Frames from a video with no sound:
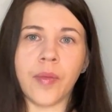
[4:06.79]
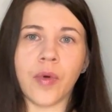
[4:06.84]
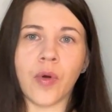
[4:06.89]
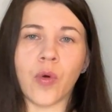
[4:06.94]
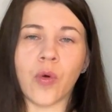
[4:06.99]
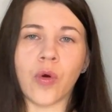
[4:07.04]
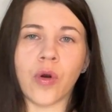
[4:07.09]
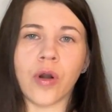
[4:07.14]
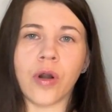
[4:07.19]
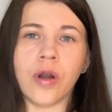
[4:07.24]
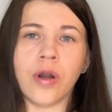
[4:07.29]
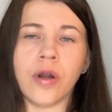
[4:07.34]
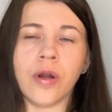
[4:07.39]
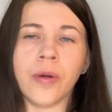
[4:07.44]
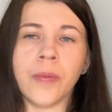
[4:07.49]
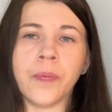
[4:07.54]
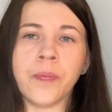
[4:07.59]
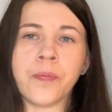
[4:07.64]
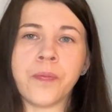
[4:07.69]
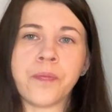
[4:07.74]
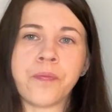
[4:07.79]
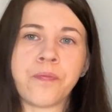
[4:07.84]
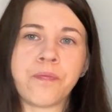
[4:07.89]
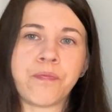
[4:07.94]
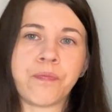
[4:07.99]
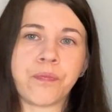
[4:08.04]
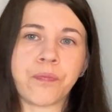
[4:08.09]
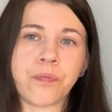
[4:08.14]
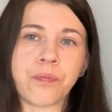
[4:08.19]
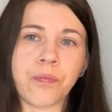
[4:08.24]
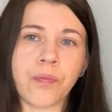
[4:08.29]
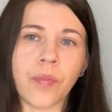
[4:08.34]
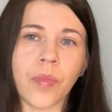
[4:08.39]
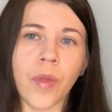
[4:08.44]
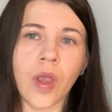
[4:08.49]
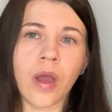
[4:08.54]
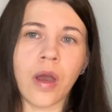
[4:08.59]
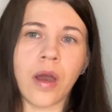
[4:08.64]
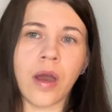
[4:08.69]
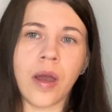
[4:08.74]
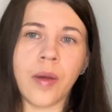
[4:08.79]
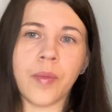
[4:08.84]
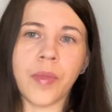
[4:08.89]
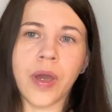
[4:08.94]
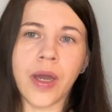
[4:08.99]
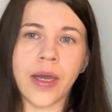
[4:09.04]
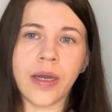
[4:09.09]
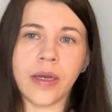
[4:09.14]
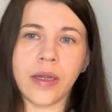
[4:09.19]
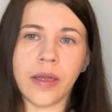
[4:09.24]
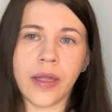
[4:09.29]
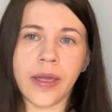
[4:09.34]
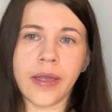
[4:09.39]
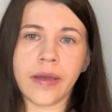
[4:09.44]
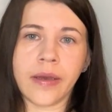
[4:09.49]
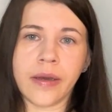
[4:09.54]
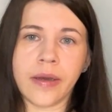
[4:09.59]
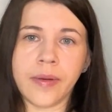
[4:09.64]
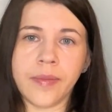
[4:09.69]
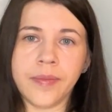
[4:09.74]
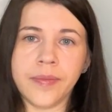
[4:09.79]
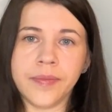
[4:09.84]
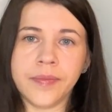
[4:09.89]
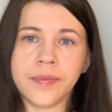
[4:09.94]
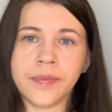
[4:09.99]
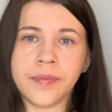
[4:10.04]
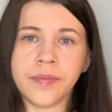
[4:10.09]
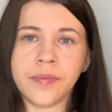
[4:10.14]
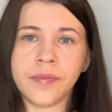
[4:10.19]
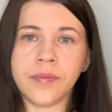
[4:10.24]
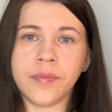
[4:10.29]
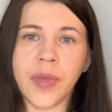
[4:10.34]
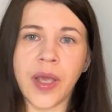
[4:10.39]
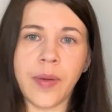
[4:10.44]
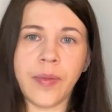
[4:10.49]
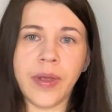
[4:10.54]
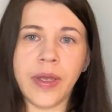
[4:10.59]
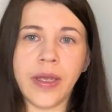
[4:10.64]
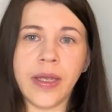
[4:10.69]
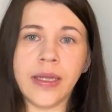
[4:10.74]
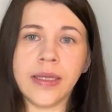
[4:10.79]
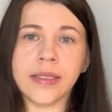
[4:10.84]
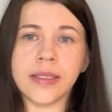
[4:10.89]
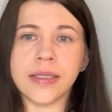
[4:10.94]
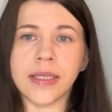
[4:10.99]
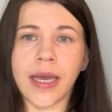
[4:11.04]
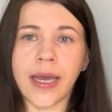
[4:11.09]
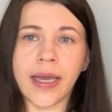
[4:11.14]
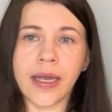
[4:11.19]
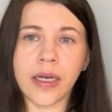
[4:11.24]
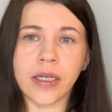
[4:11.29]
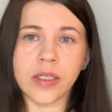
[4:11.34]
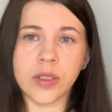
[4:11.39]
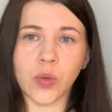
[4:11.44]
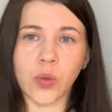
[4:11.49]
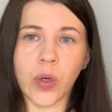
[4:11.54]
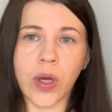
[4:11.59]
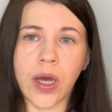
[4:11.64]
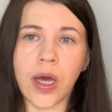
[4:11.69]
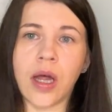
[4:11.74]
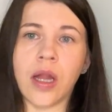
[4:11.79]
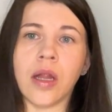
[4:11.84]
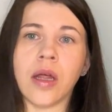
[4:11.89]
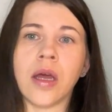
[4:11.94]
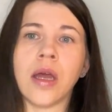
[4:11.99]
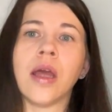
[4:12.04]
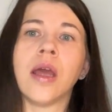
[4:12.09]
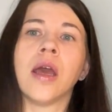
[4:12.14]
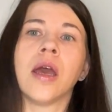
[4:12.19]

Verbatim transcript: or kind of like maybe inside as well,